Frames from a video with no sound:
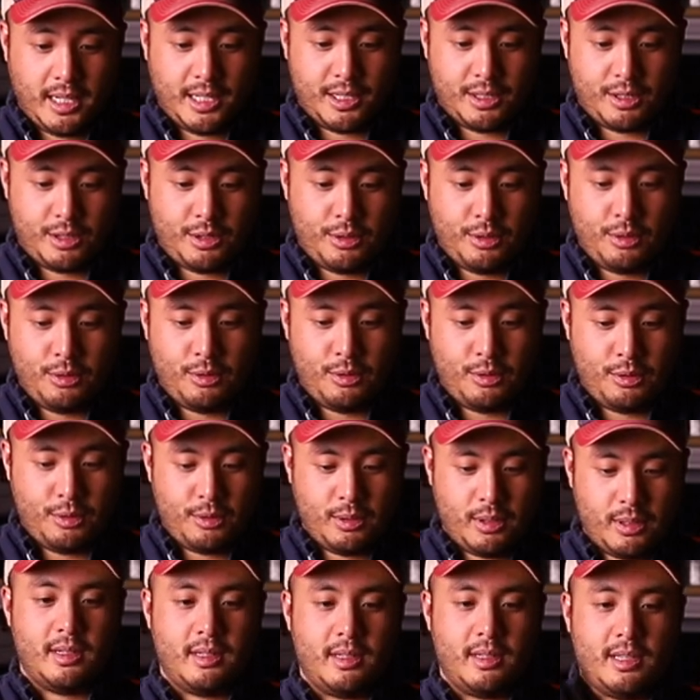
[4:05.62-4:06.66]
Got
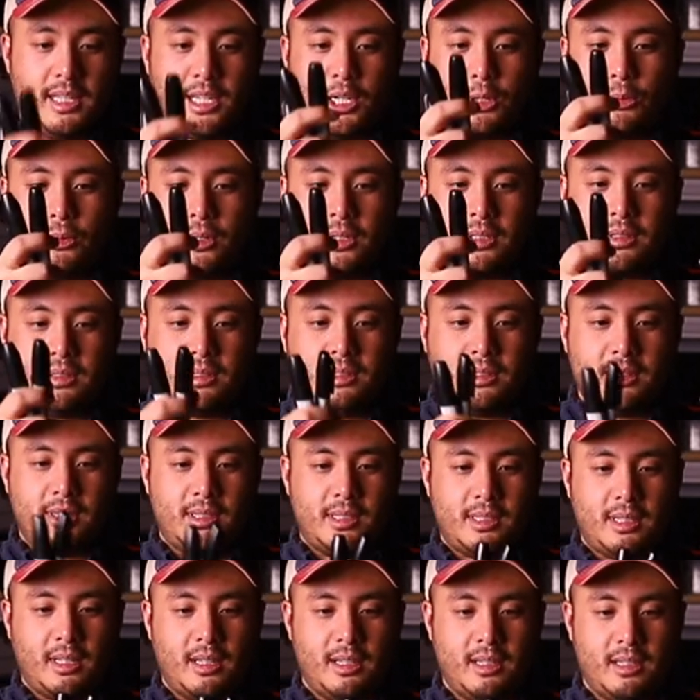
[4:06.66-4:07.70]
2 thick
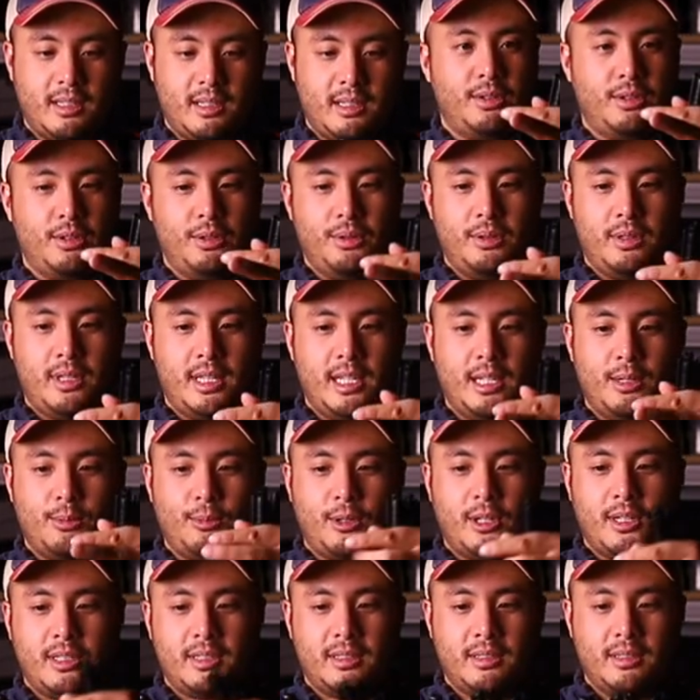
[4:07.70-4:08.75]
ones, 2 thin
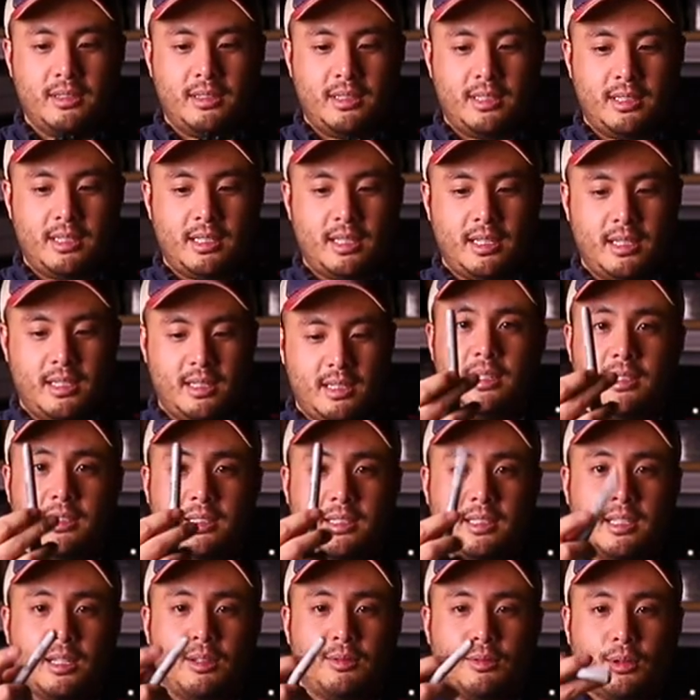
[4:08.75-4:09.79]
ones, a
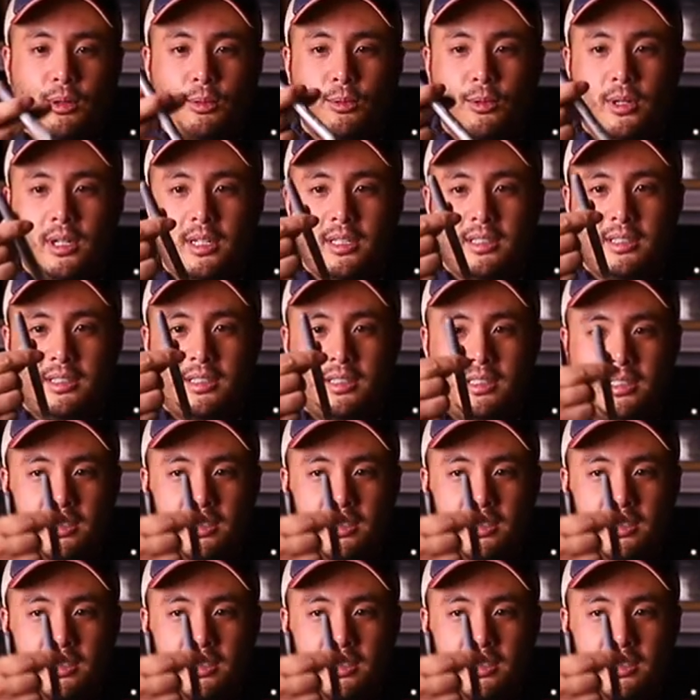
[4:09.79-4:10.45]
silver one,